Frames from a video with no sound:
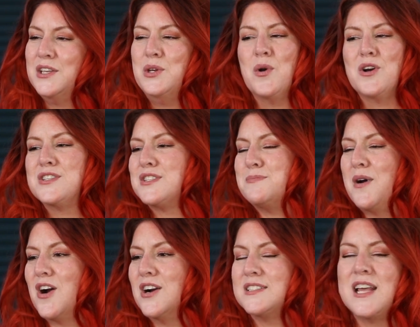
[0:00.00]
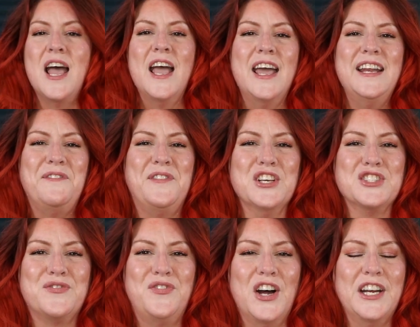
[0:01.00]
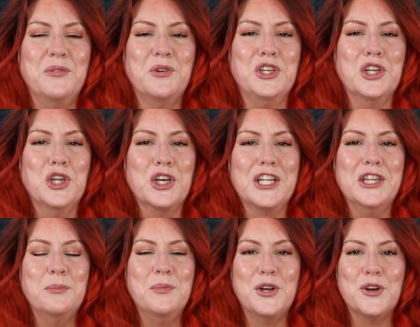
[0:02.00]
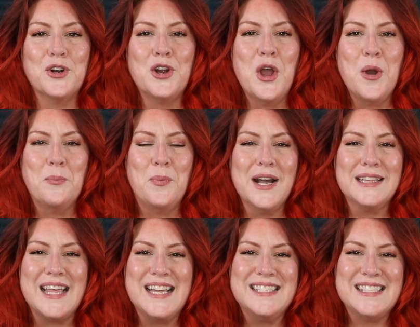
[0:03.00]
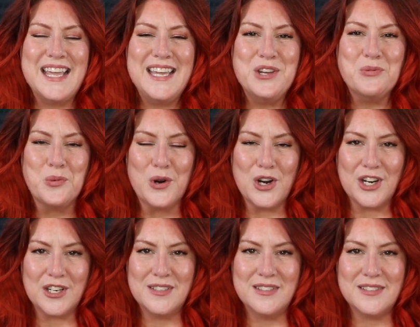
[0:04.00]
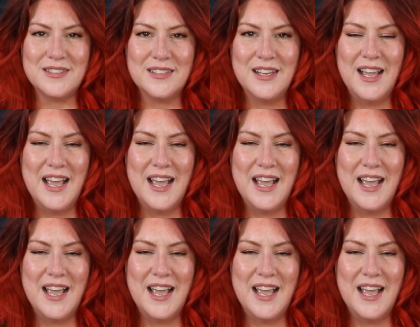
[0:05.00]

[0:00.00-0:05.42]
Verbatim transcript: You are smart. And it feels funny when you look in the mirror, but they say it works.